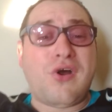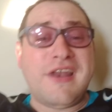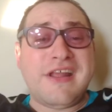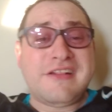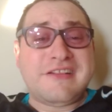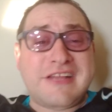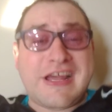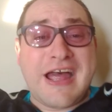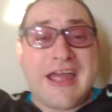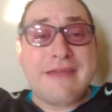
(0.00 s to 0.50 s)
a
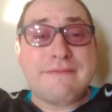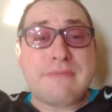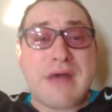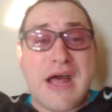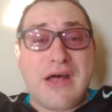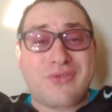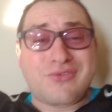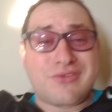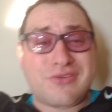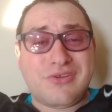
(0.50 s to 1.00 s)

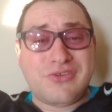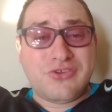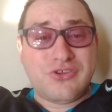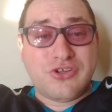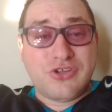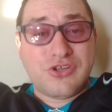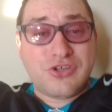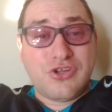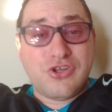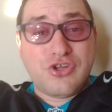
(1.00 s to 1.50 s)
timeout
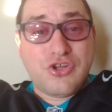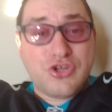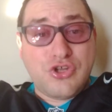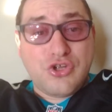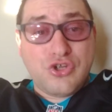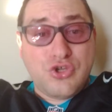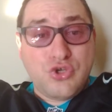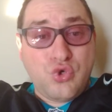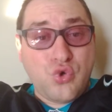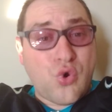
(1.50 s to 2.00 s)

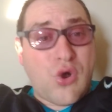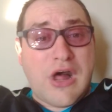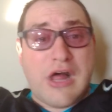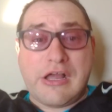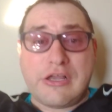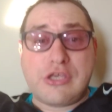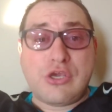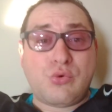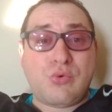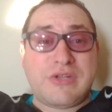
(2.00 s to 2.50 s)
to
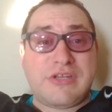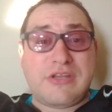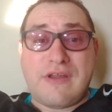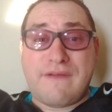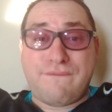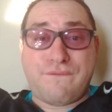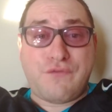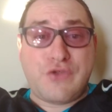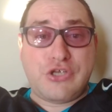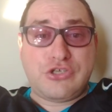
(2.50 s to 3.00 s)
argue with the
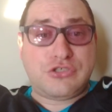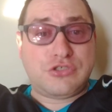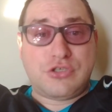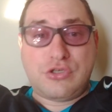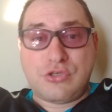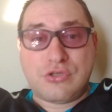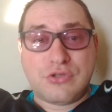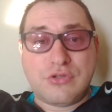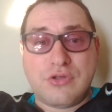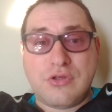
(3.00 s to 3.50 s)

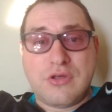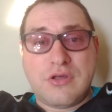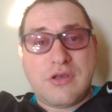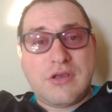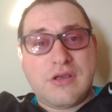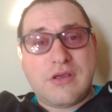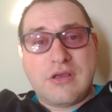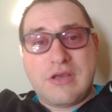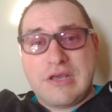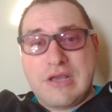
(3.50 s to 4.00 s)
official
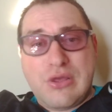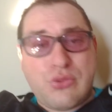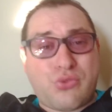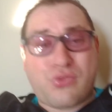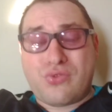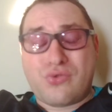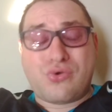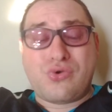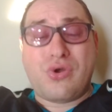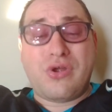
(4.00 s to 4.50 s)
is
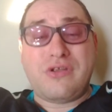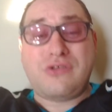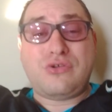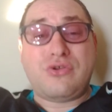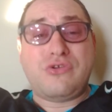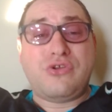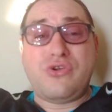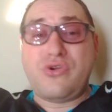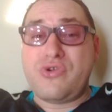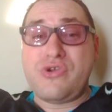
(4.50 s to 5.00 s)
going to
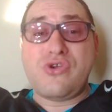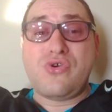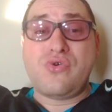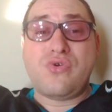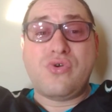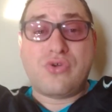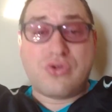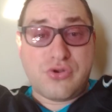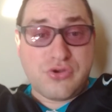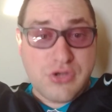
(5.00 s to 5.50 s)
do you
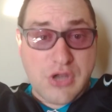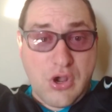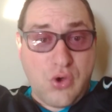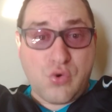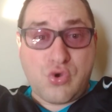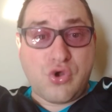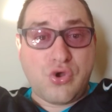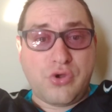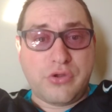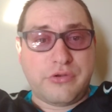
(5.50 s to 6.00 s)
no
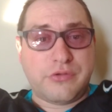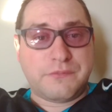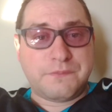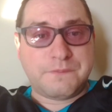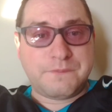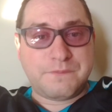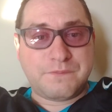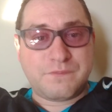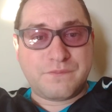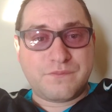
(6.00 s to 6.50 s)
good.
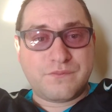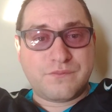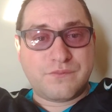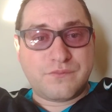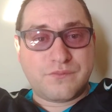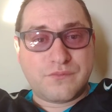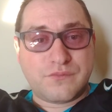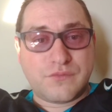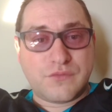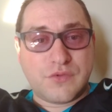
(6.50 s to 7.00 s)

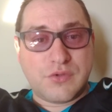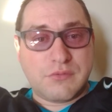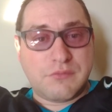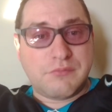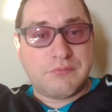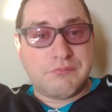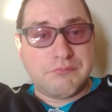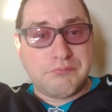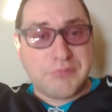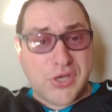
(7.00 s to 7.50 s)

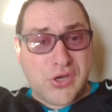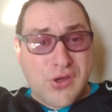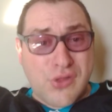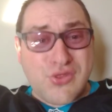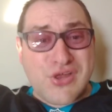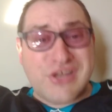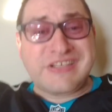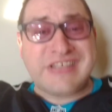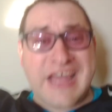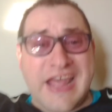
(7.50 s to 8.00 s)
Because
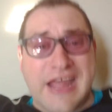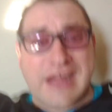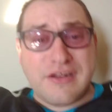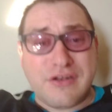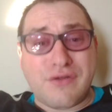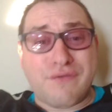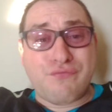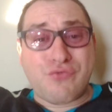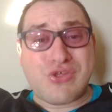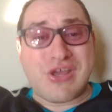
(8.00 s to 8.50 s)
at the end
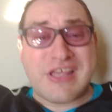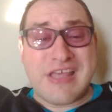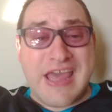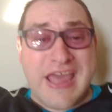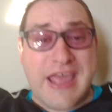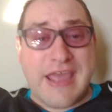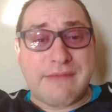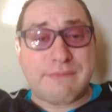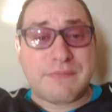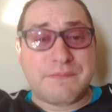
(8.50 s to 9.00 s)
of the
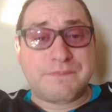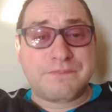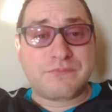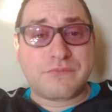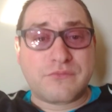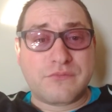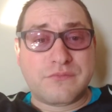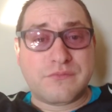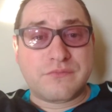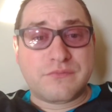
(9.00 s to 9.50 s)
game,
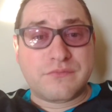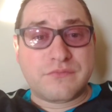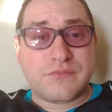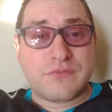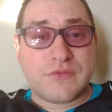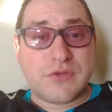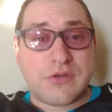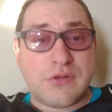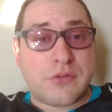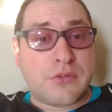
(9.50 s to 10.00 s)

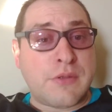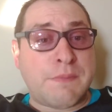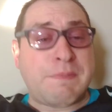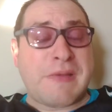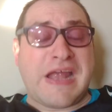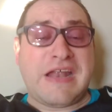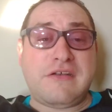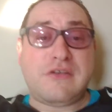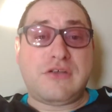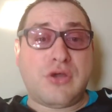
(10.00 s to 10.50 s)
the
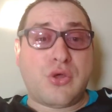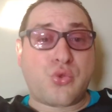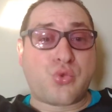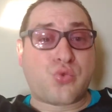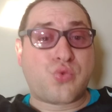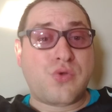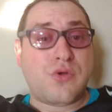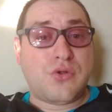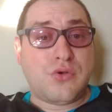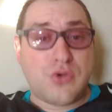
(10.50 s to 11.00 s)

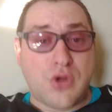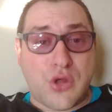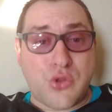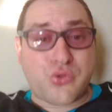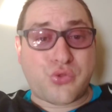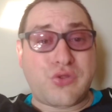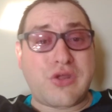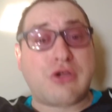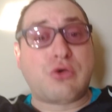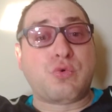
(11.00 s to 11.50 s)
Panthers
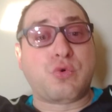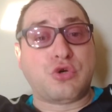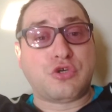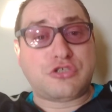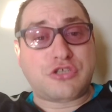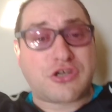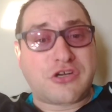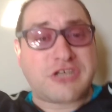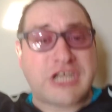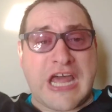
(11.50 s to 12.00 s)
lost a
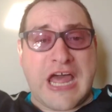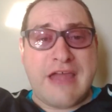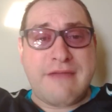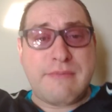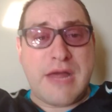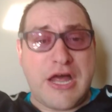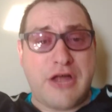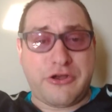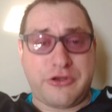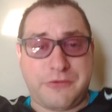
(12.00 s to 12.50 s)
crucial
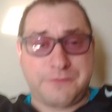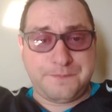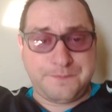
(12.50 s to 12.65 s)
timeout.